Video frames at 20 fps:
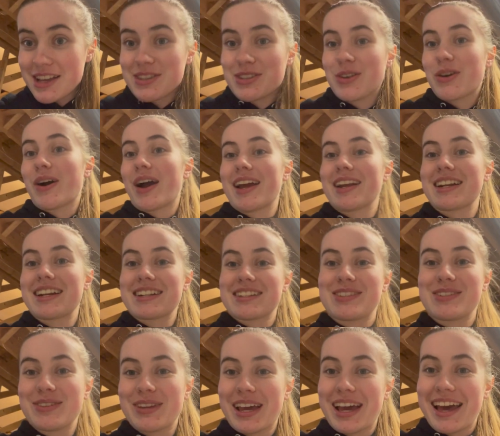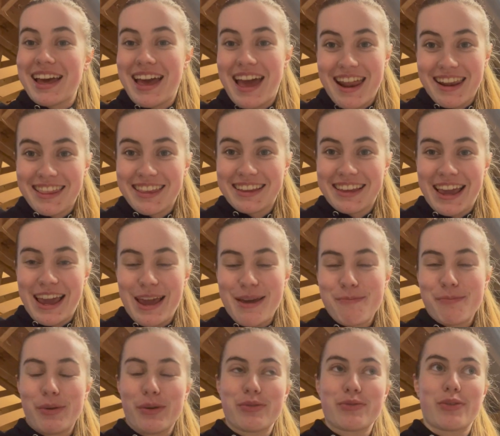so I need to get ahead of the
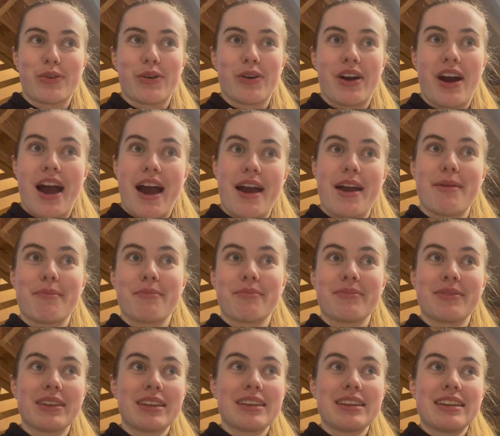game before I'm